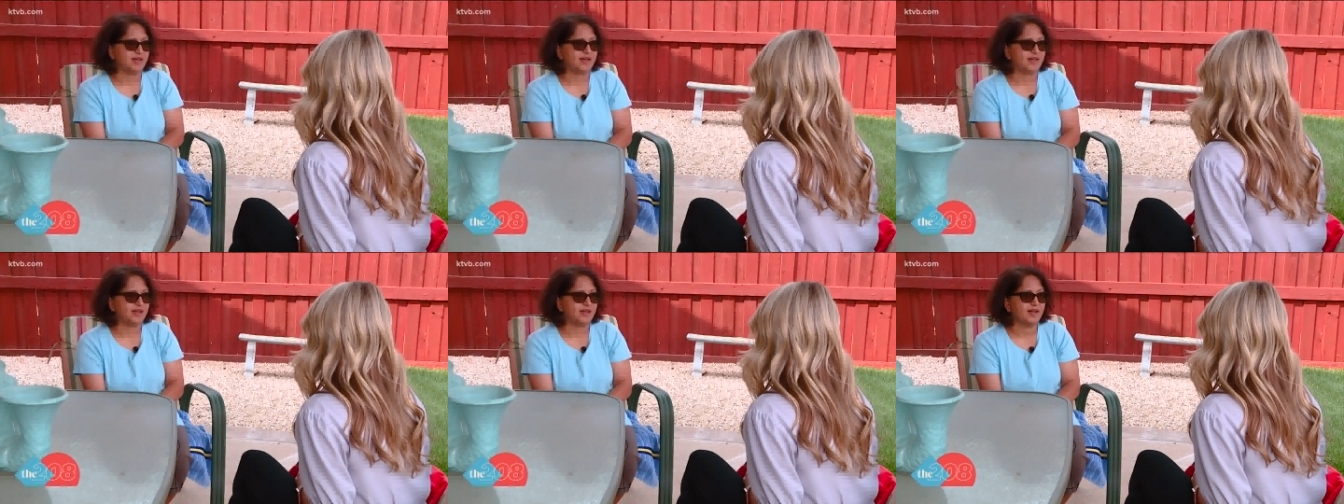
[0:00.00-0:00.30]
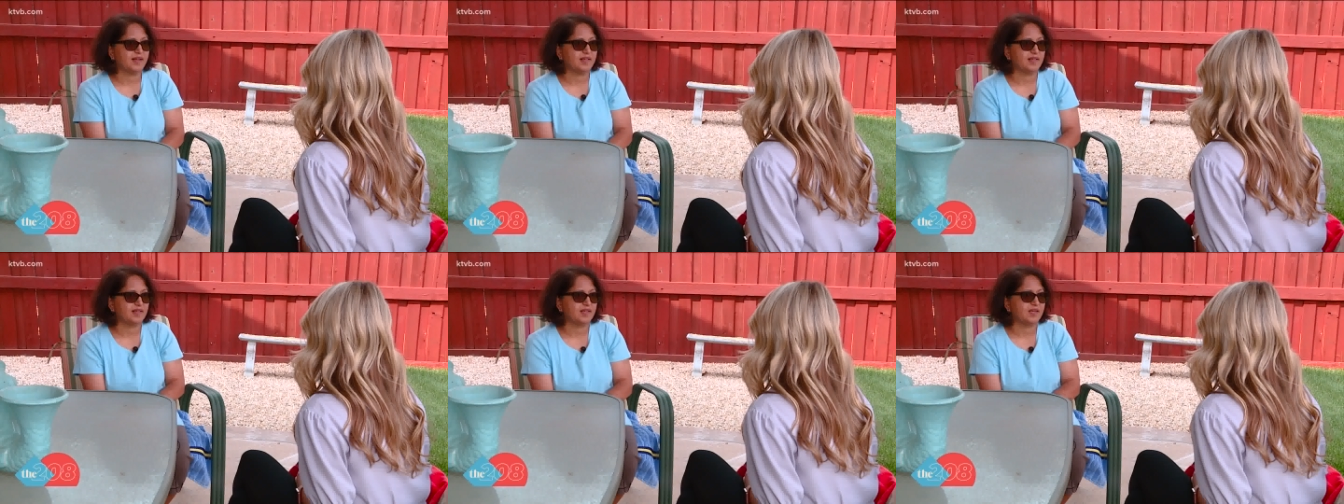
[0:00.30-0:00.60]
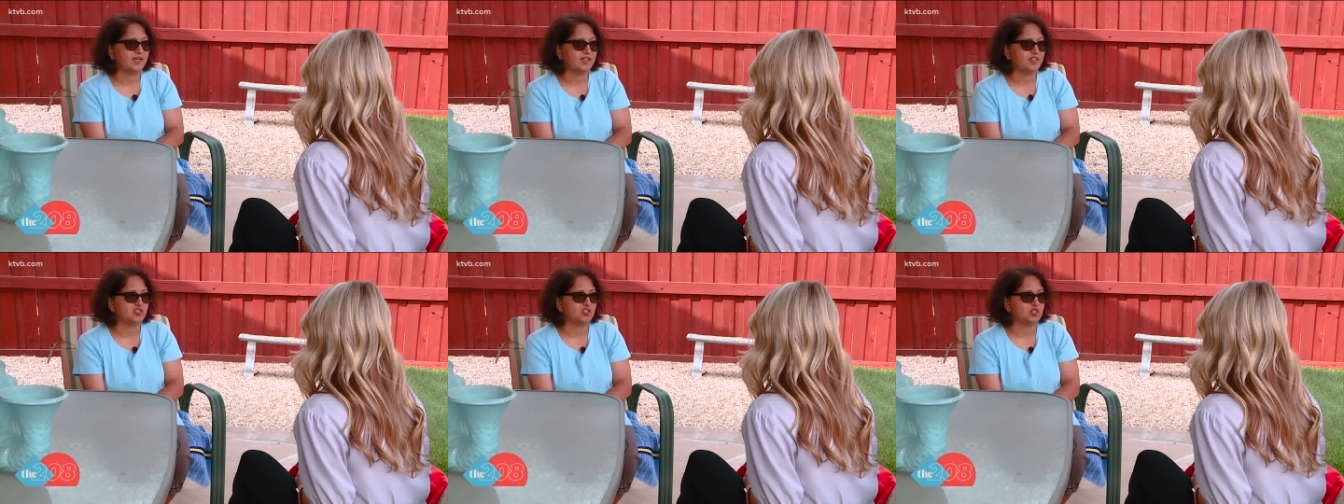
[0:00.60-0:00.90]
I, I
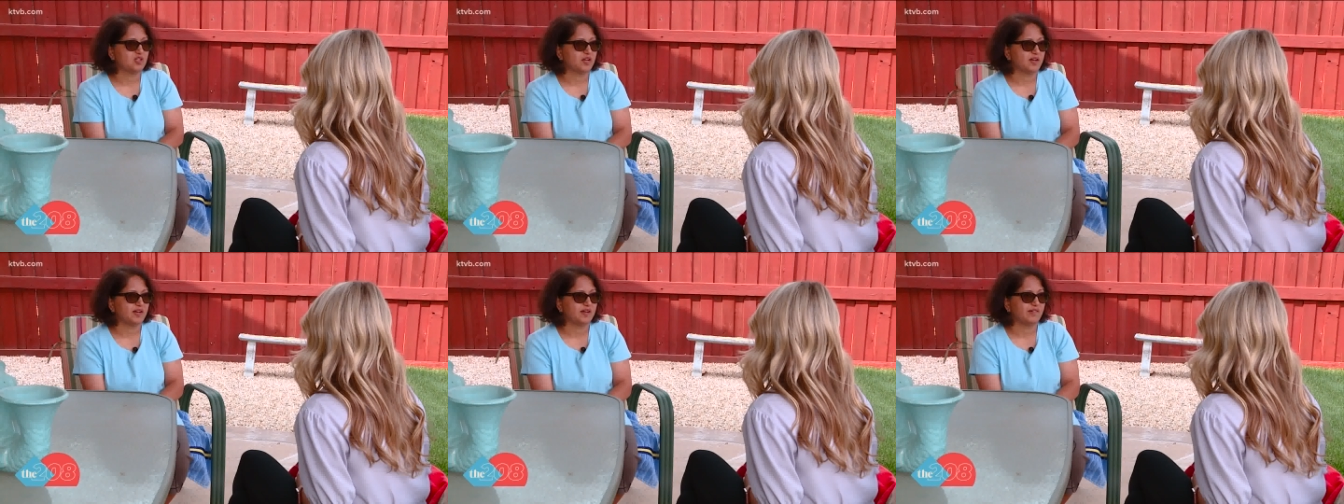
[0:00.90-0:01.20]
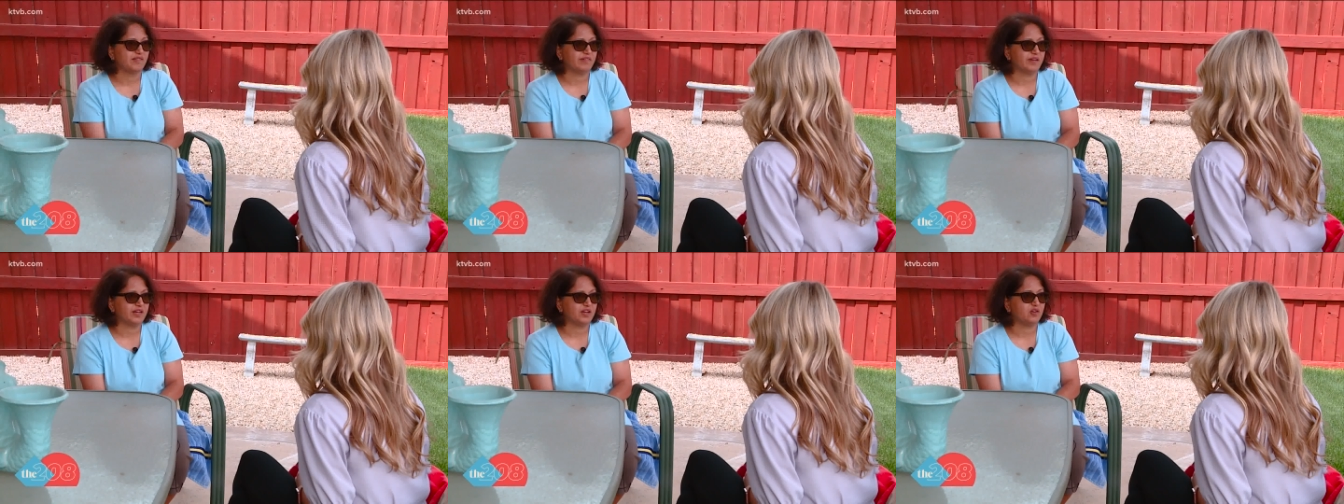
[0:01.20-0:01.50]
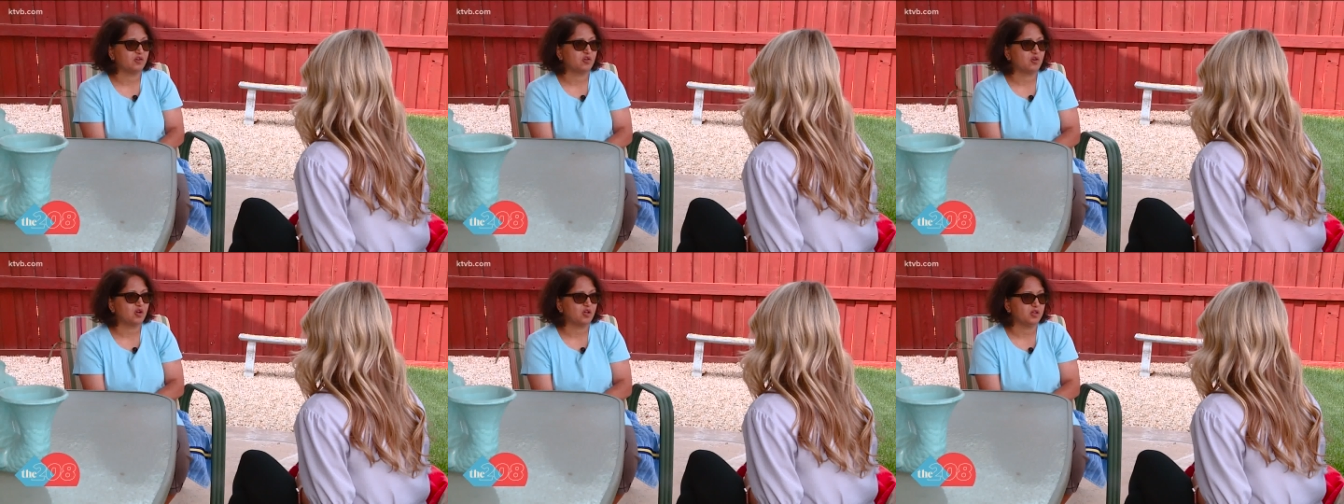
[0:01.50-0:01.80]
think tonight if I
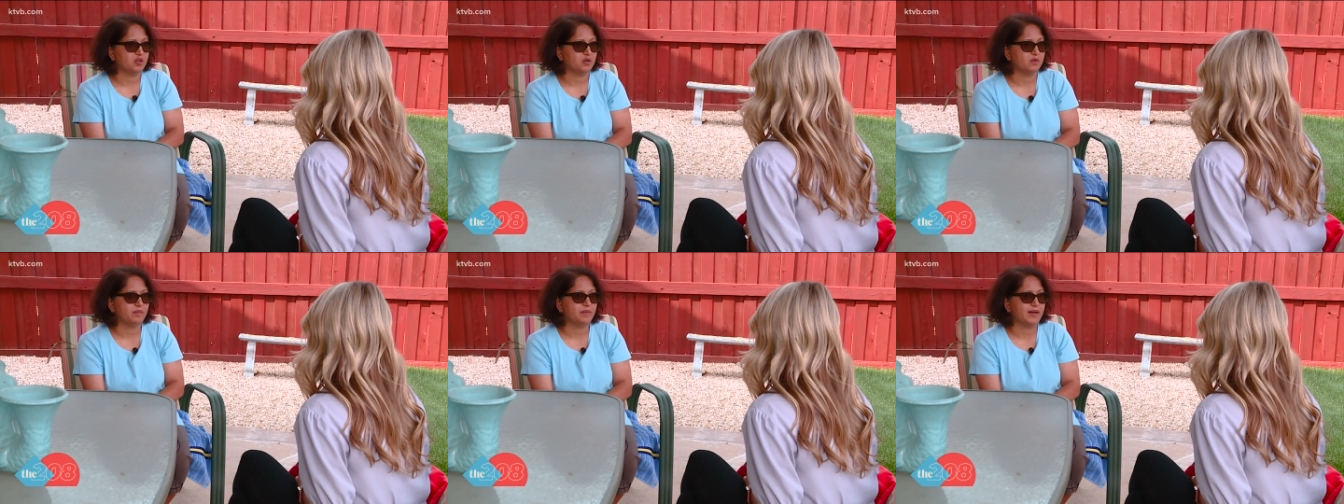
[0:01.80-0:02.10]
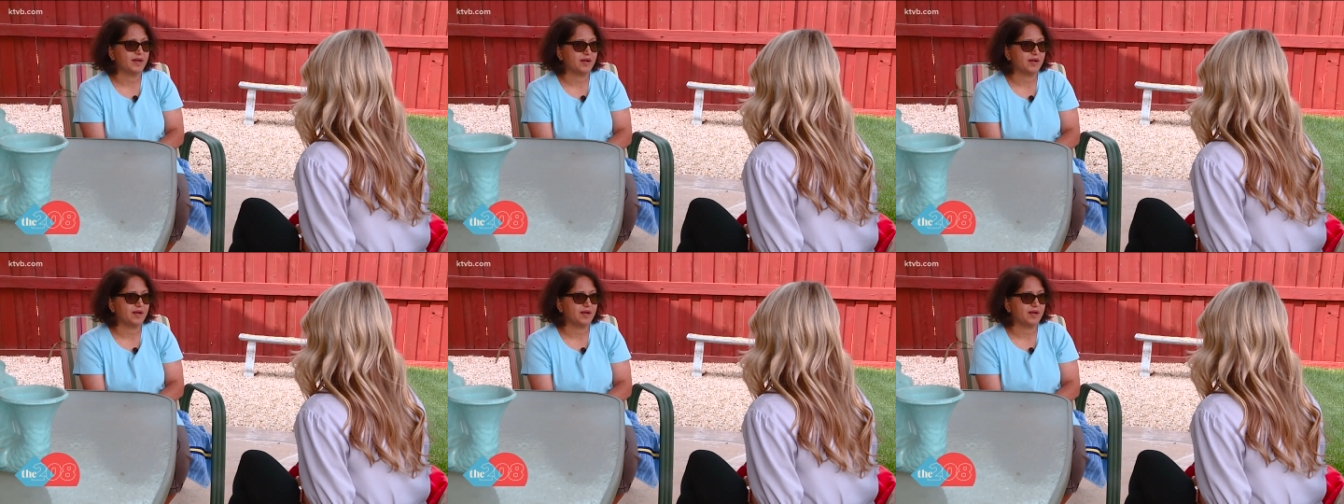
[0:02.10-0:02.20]
don't call you